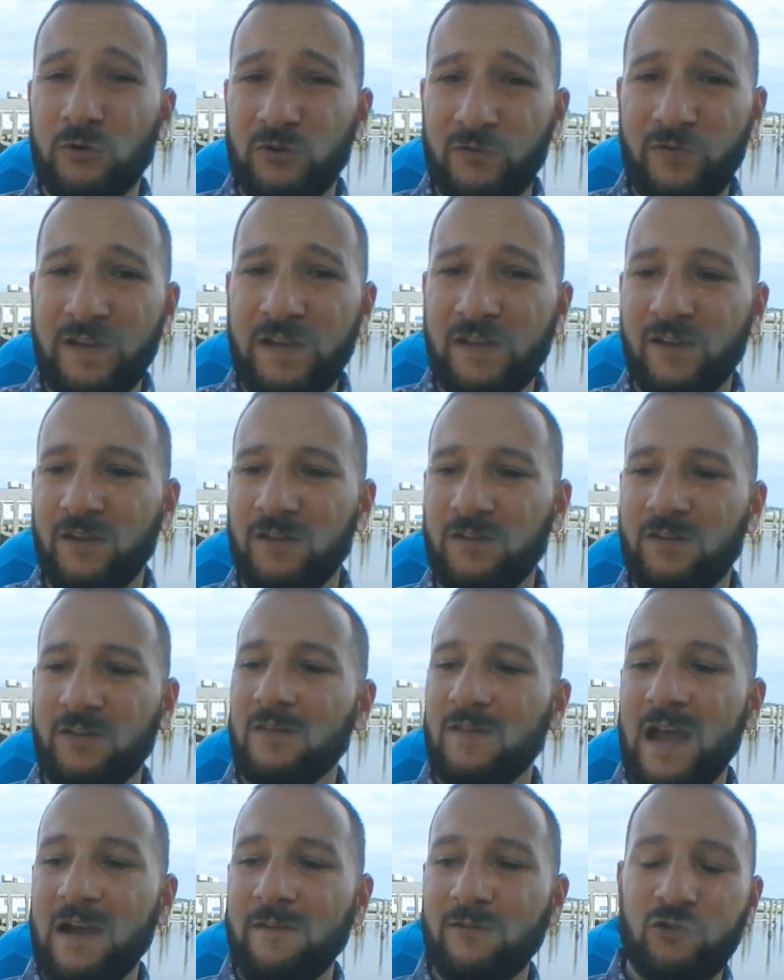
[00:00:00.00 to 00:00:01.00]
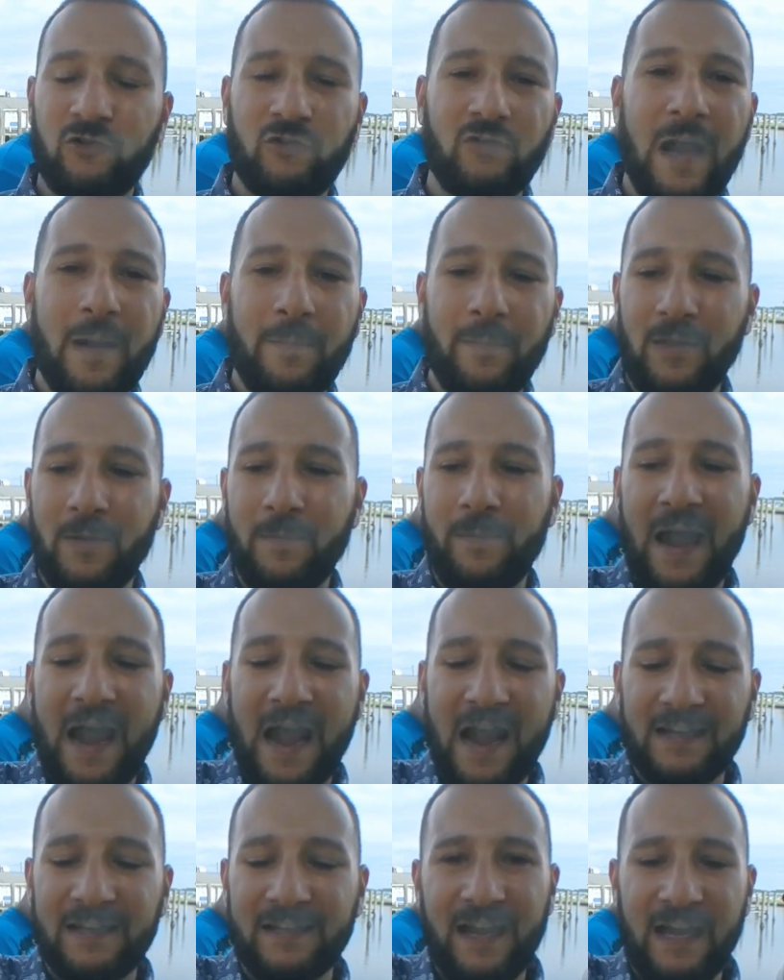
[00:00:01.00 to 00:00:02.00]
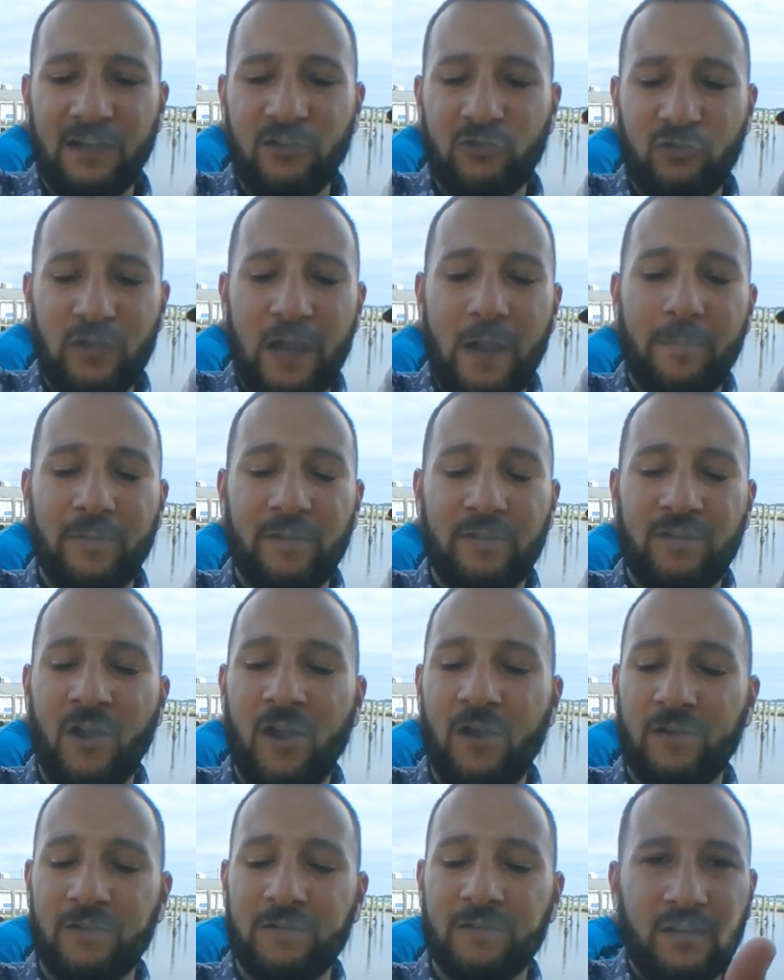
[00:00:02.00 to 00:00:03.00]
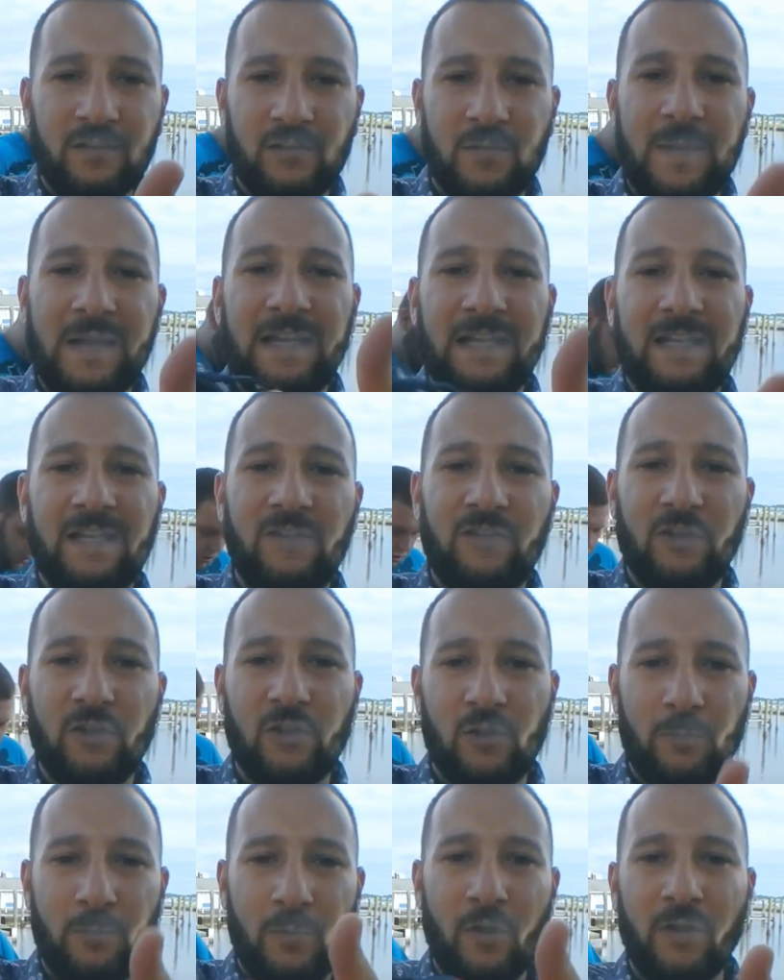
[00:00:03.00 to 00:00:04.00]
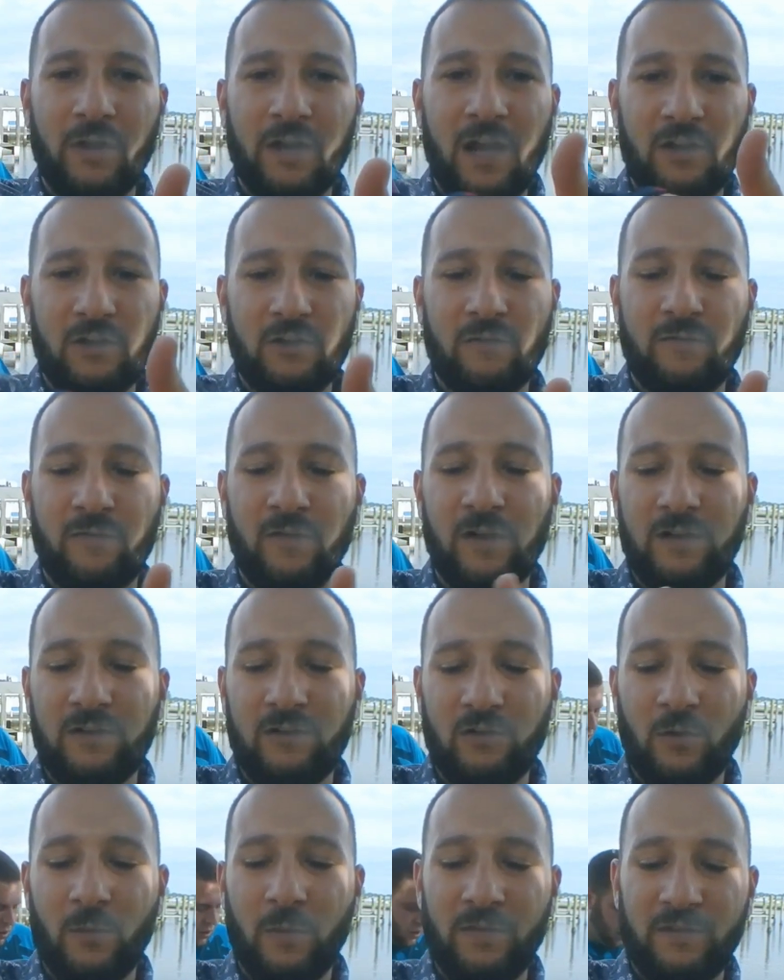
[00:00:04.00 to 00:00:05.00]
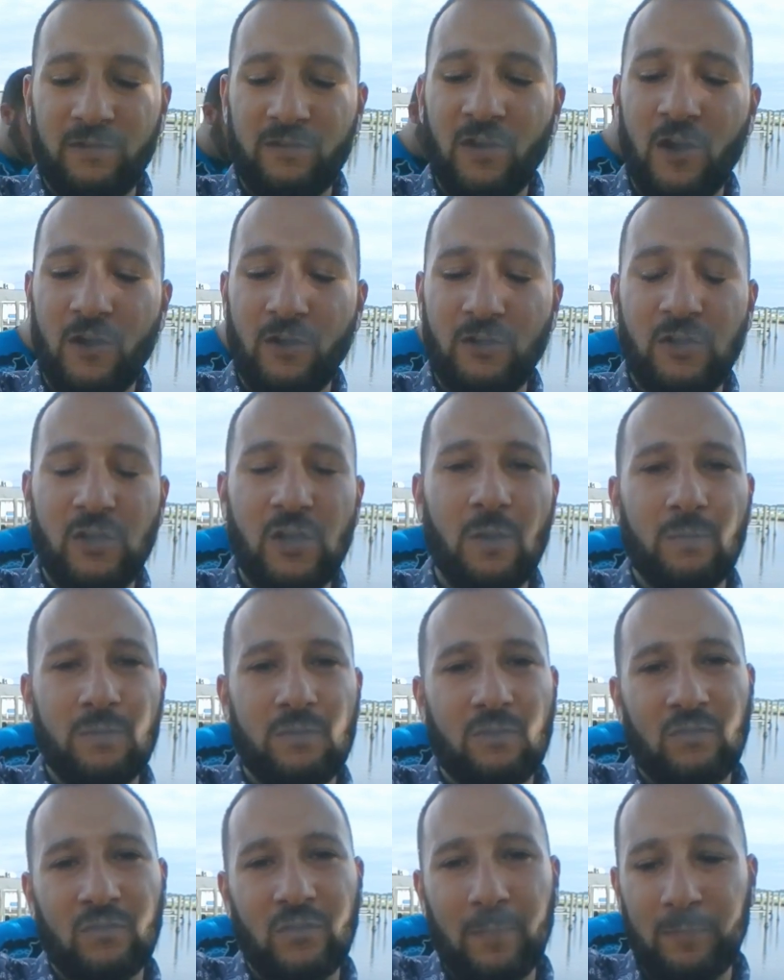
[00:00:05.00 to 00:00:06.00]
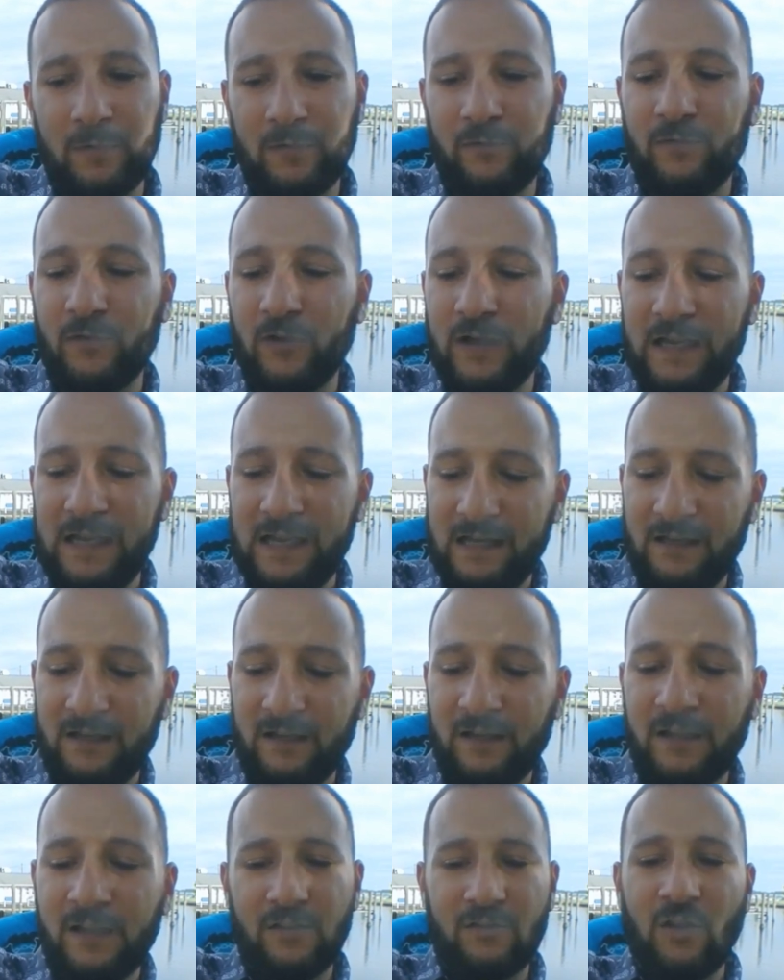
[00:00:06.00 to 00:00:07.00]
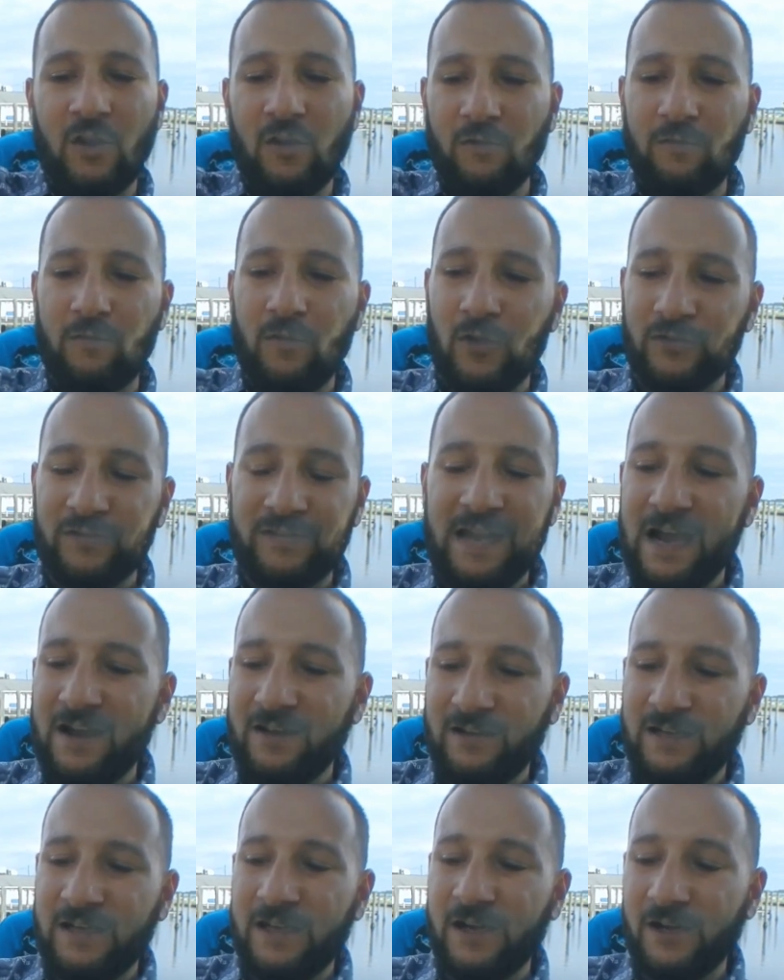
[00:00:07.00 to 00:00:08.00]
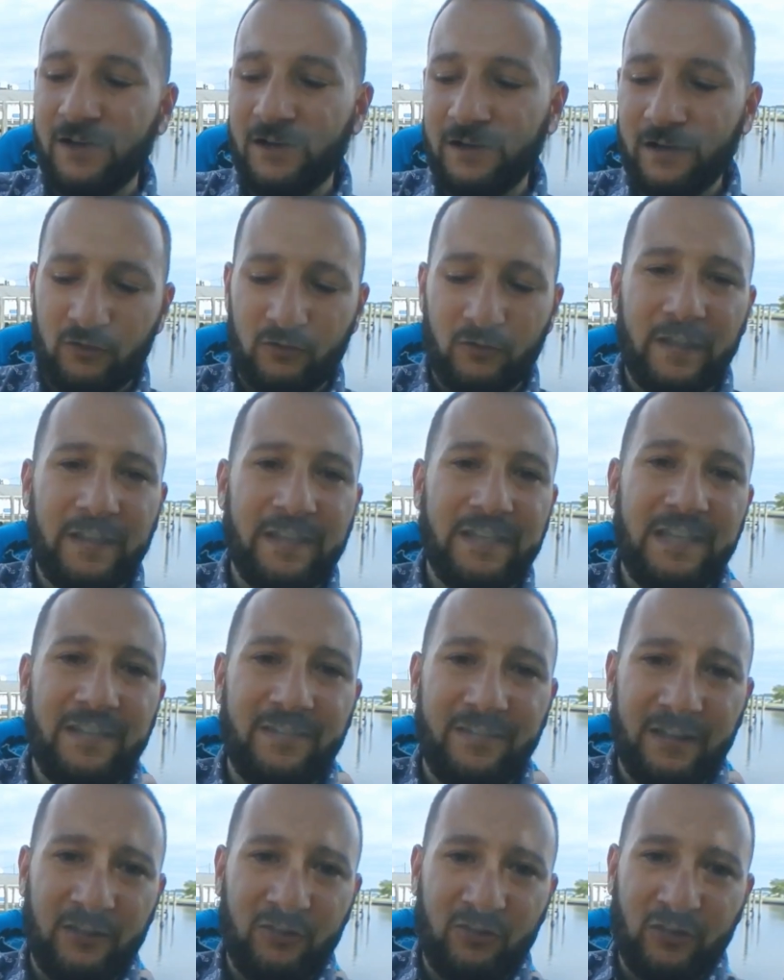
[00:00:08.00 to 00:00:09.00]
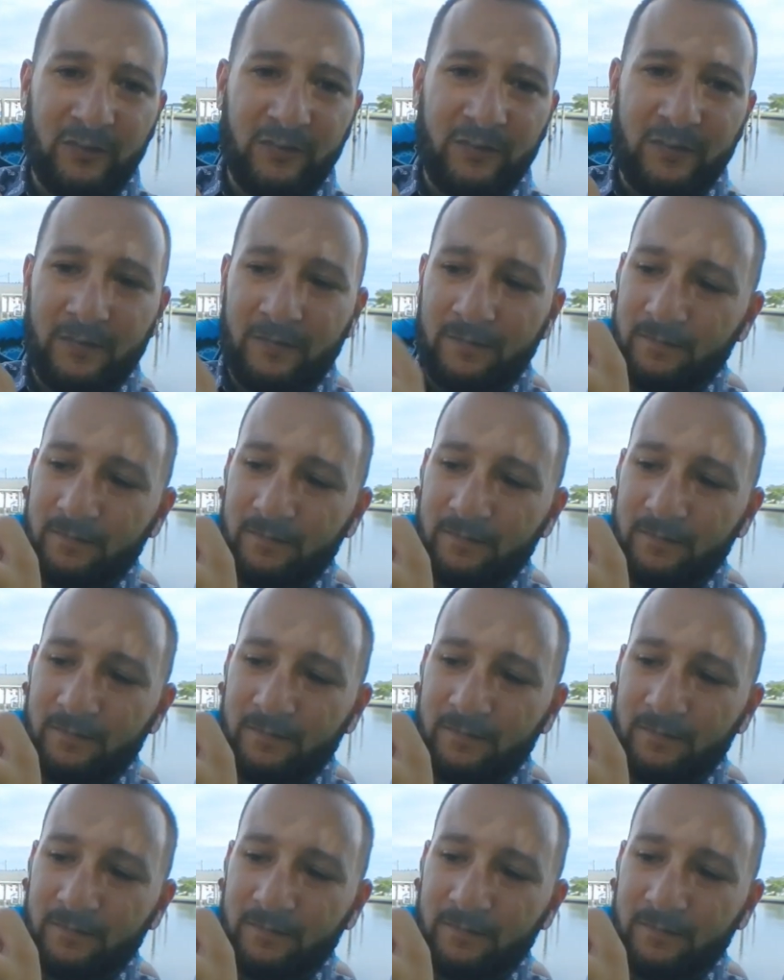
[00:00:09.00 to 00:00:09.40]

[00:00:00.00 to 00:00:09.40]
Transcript: Filas, they have a strap on the back and a strap on the tongue to make it easier to pull it on your foot. So when the tongue, you know, when you slip your foot in, the, the tongue falls down in here. It's really easy to just